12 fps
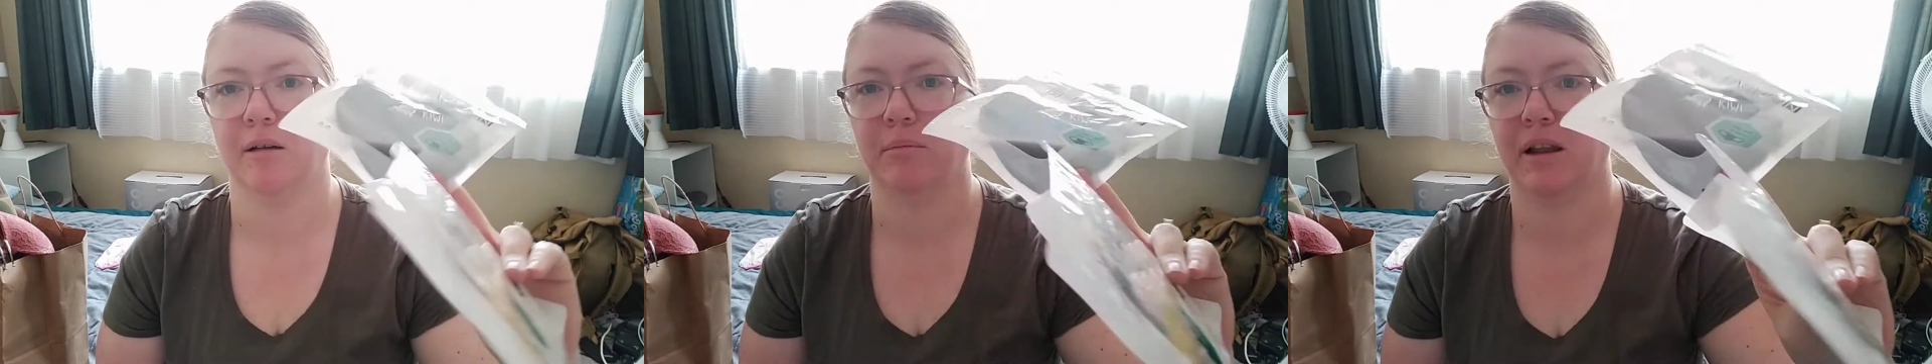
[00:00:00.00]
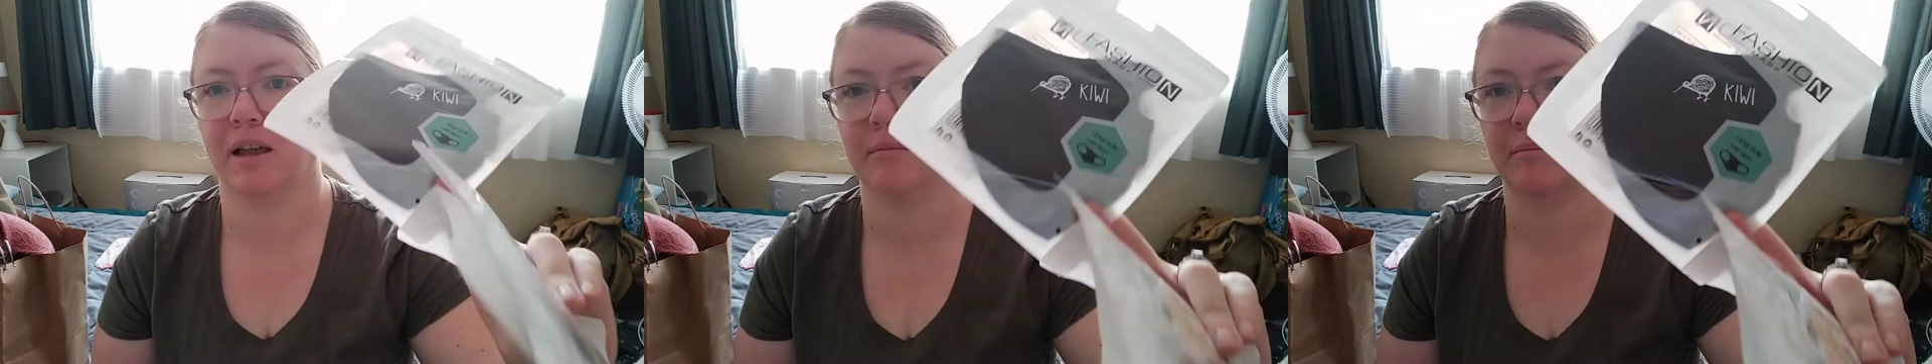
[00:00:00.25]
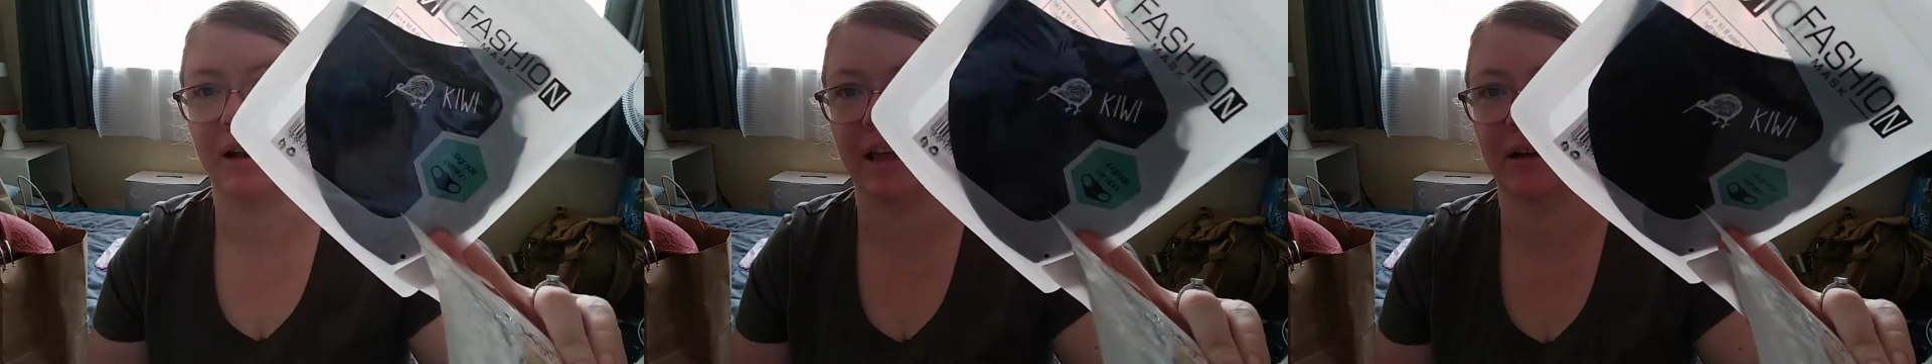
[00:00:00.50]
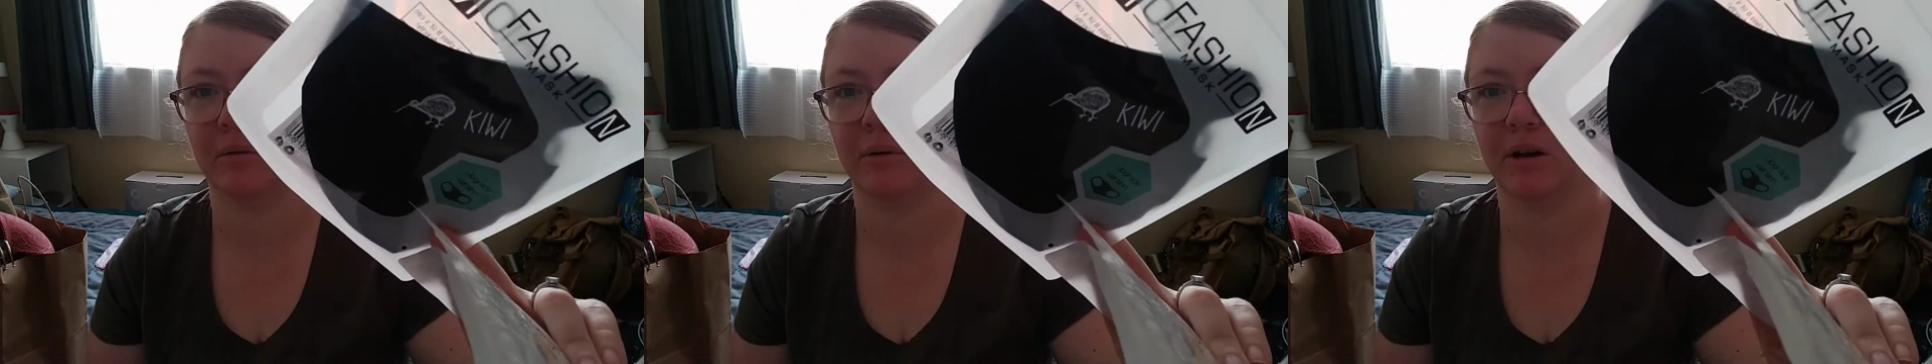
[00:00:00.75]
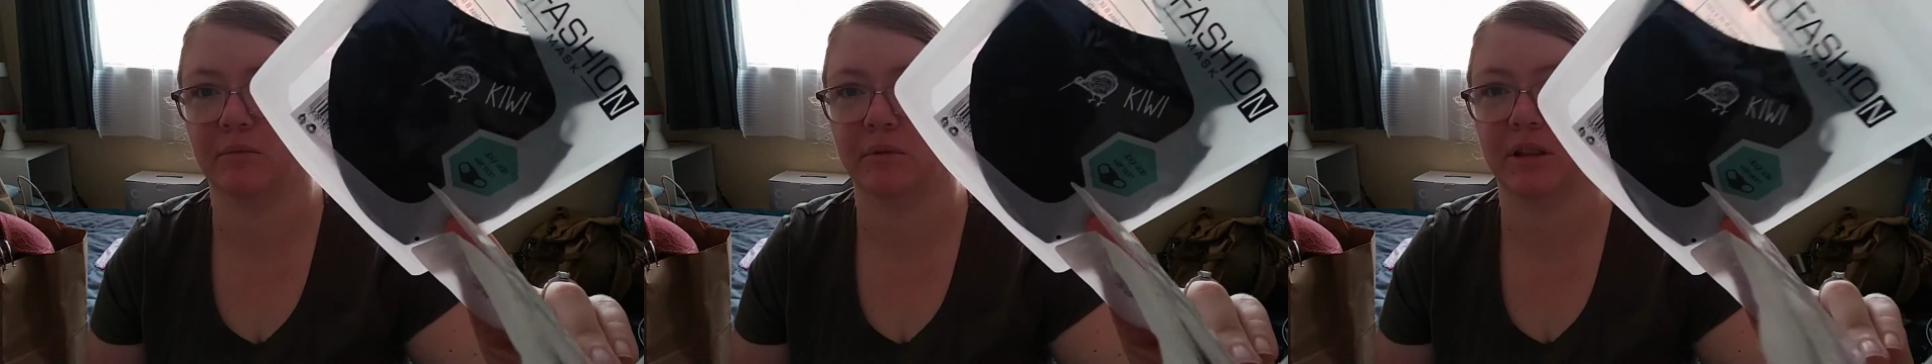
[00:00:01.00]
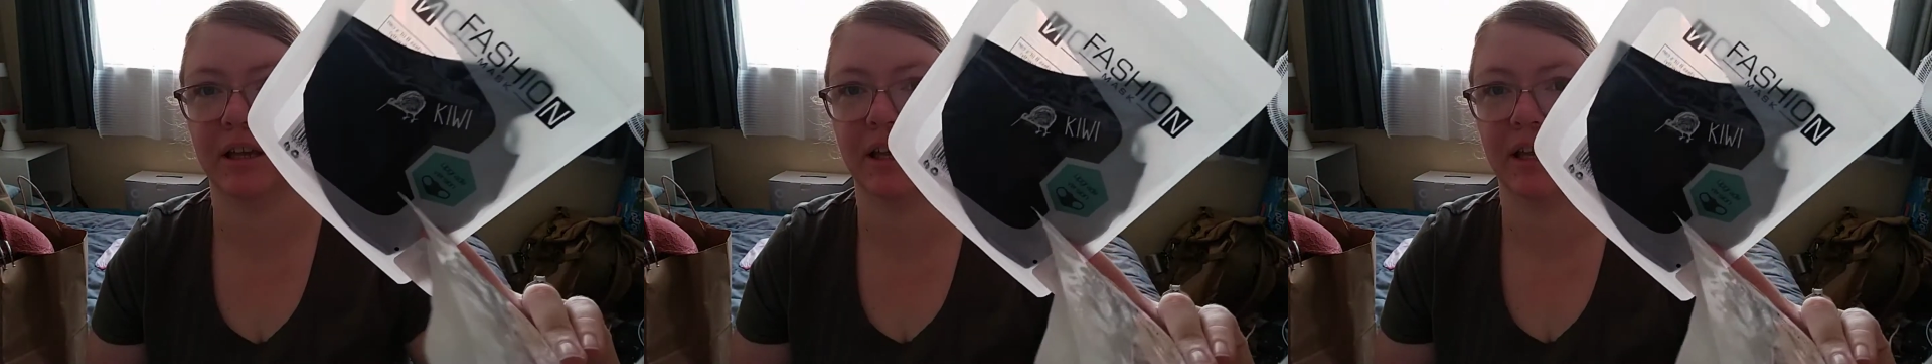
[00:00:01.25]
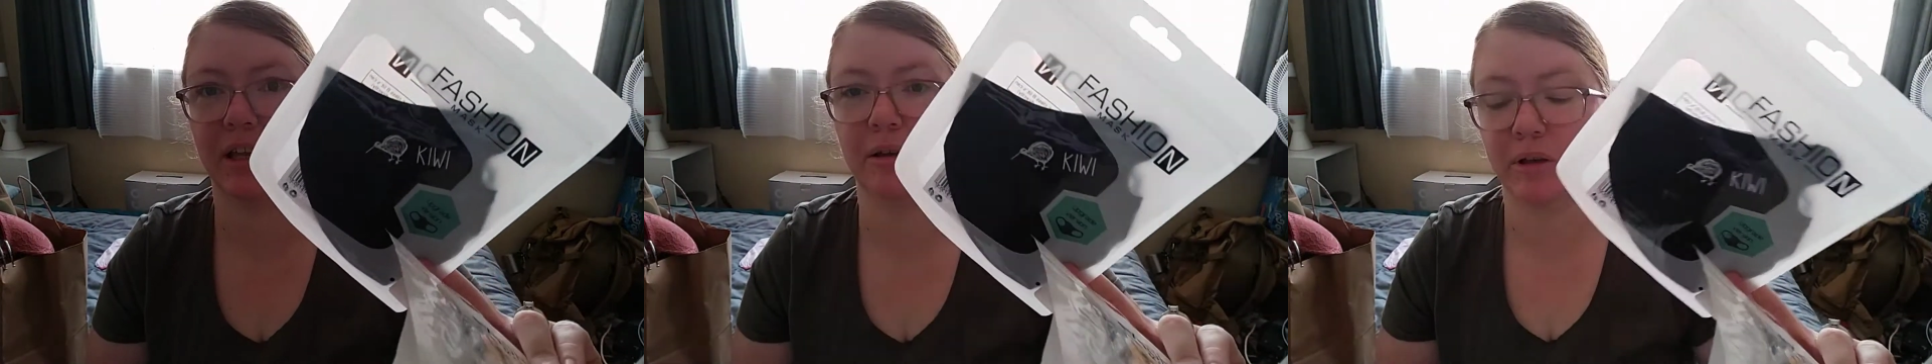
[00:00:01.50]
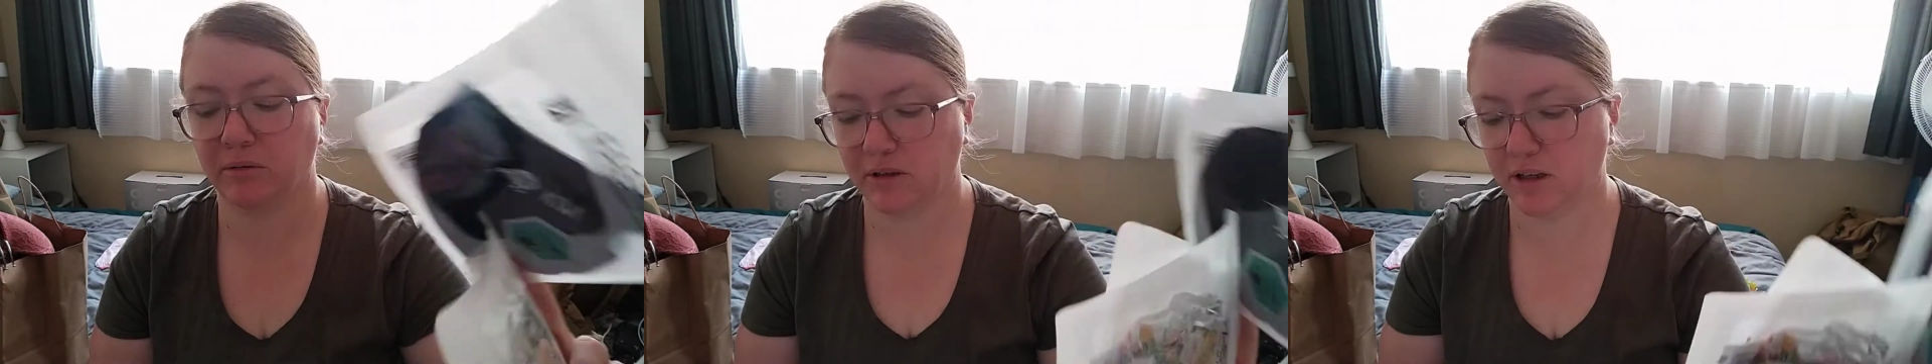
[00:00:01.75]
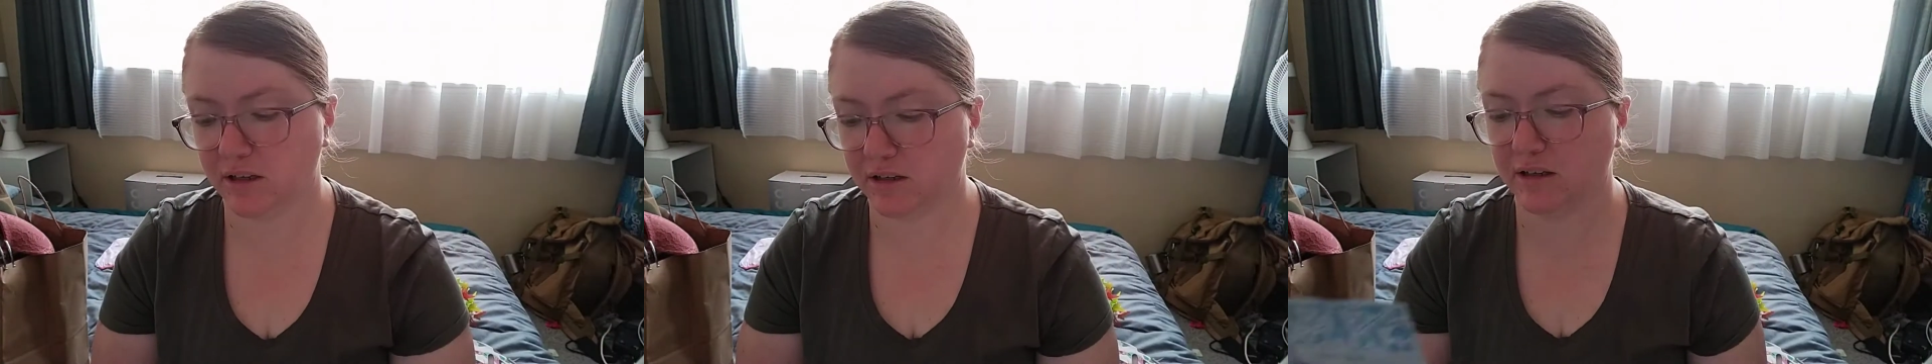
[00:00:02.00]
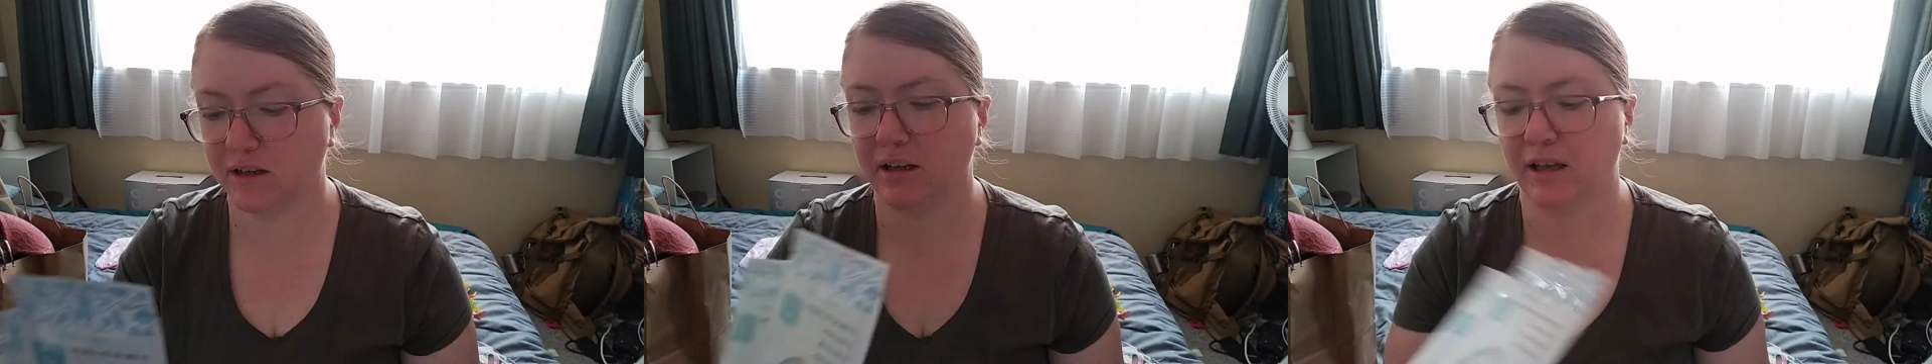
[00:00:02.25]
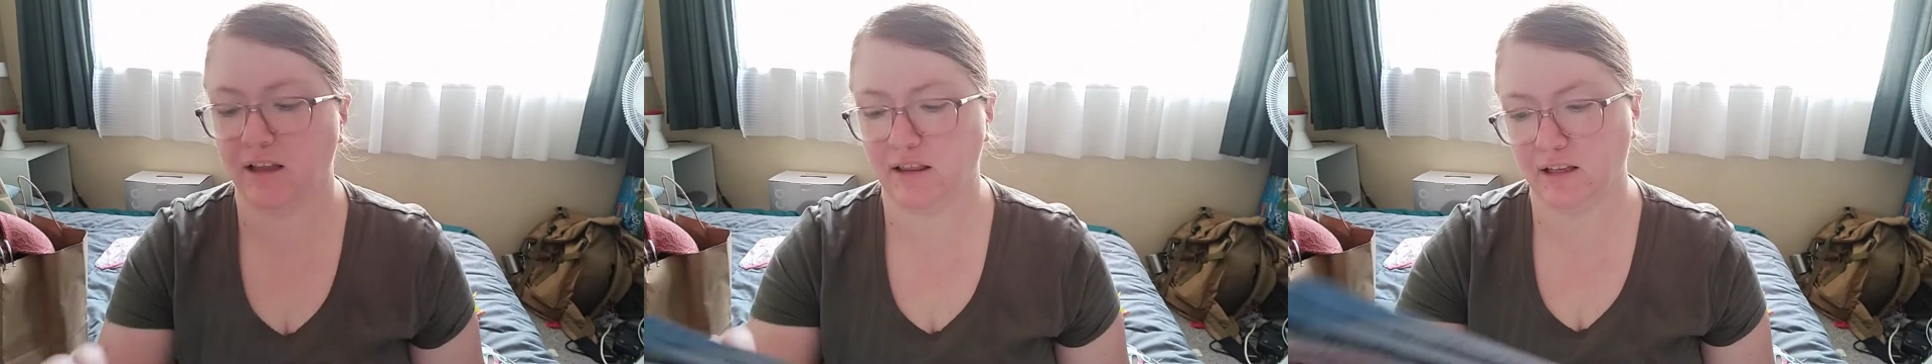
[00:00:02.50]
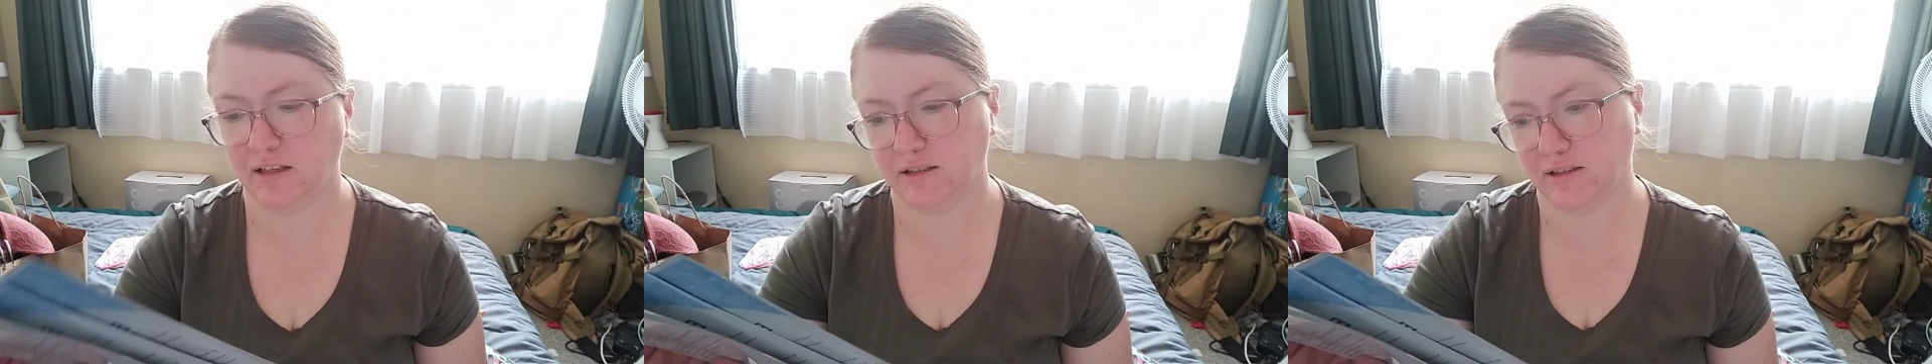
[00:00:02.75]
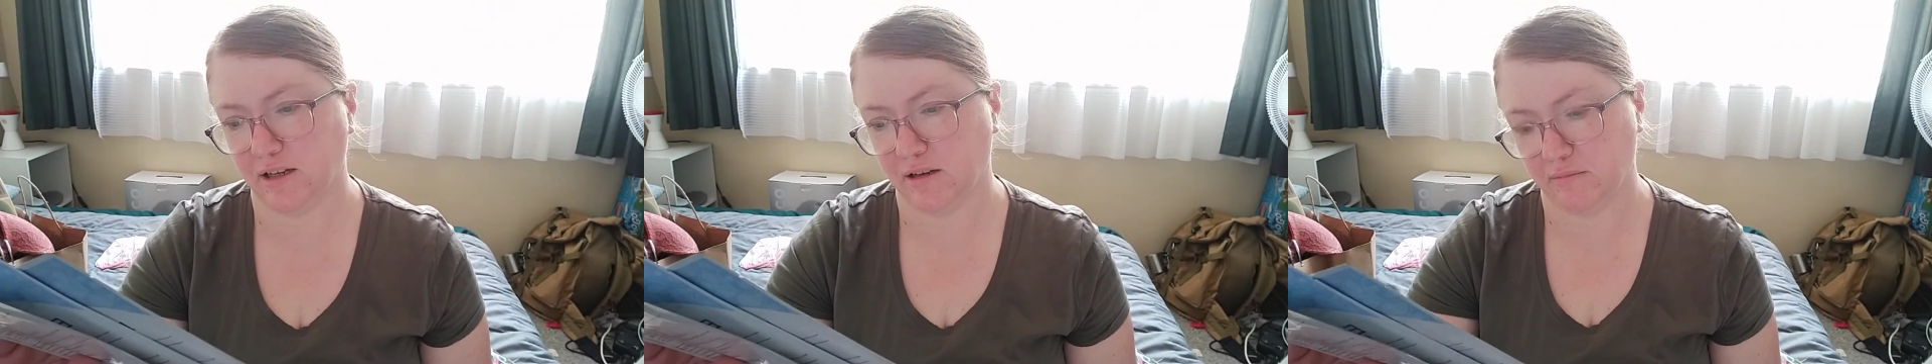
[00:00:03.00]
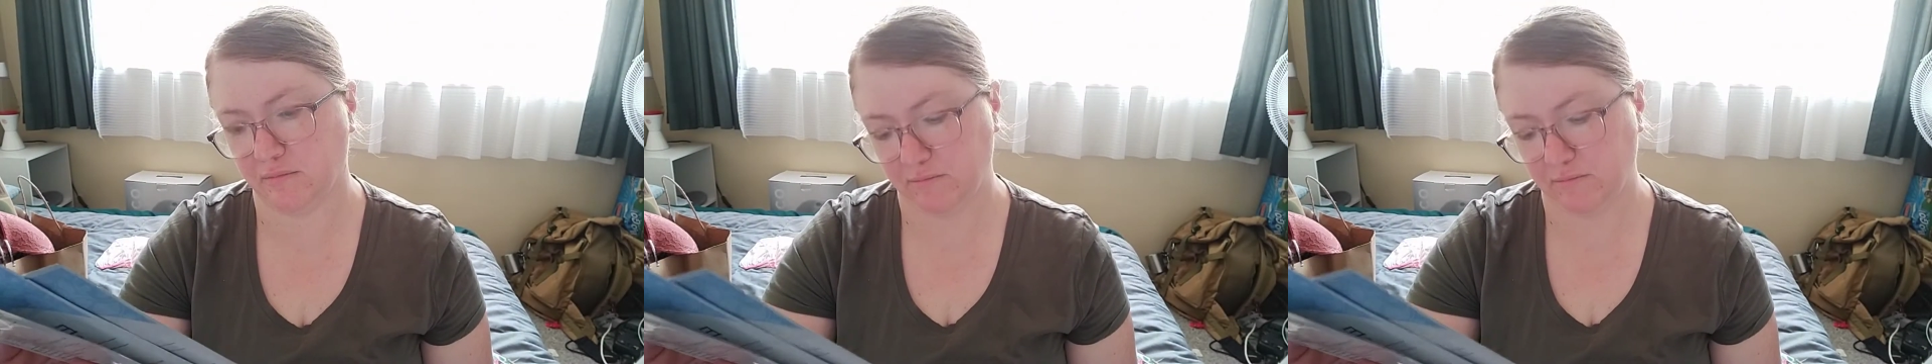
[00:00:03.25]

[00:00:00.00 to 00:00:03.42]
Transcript: a plain black one with a kiwi on it, and then some